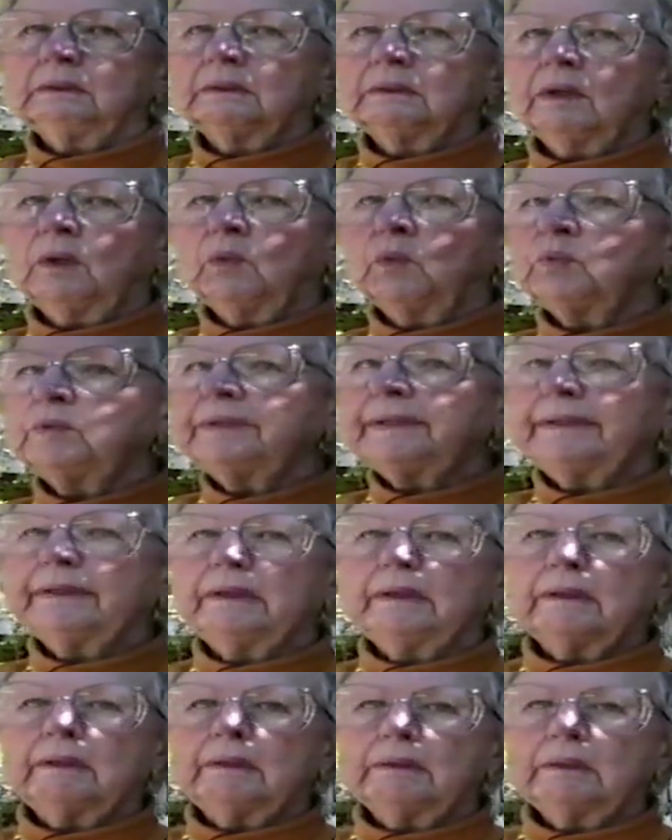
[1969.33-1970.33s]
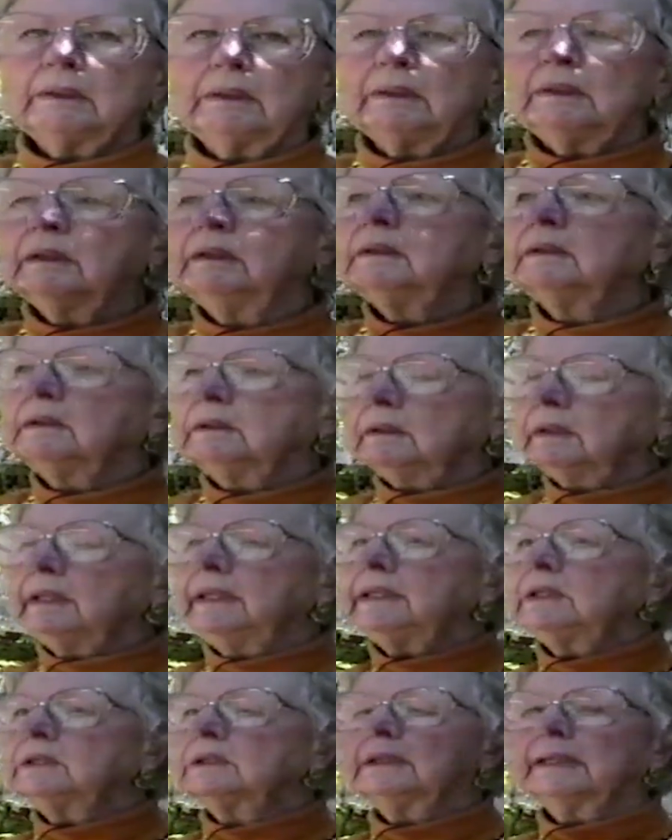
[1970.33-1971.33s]
Oh, yeah. He
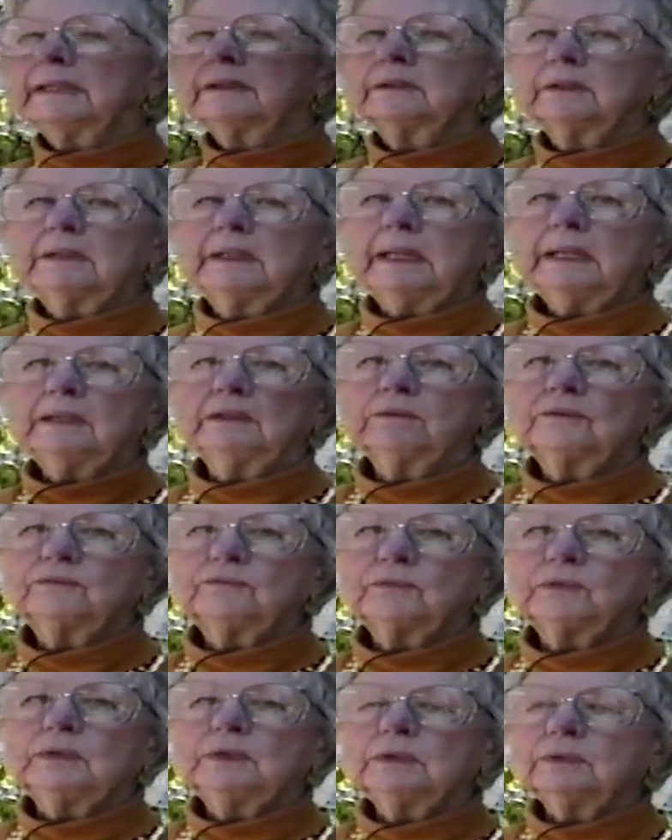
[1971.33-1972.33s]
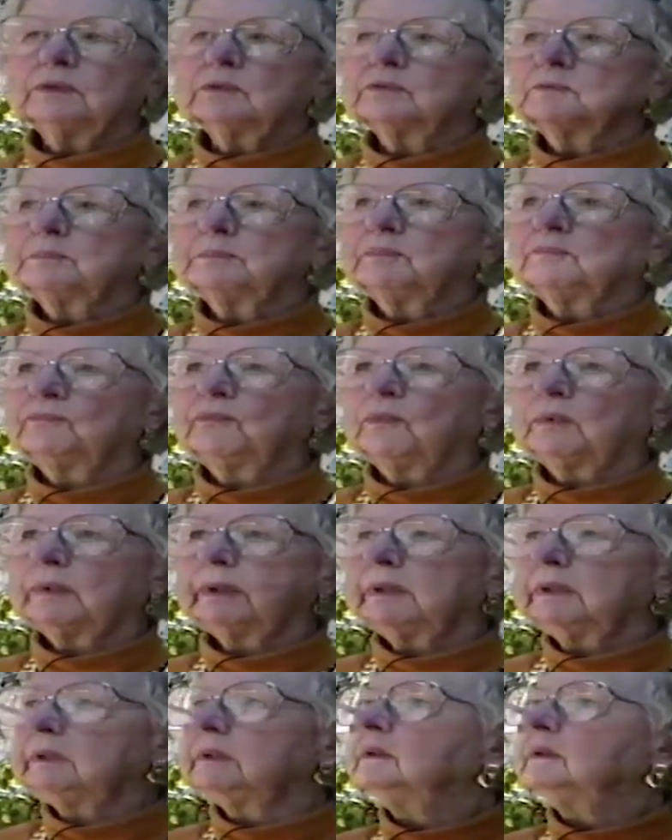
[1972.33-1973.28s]
collected cans for years before he,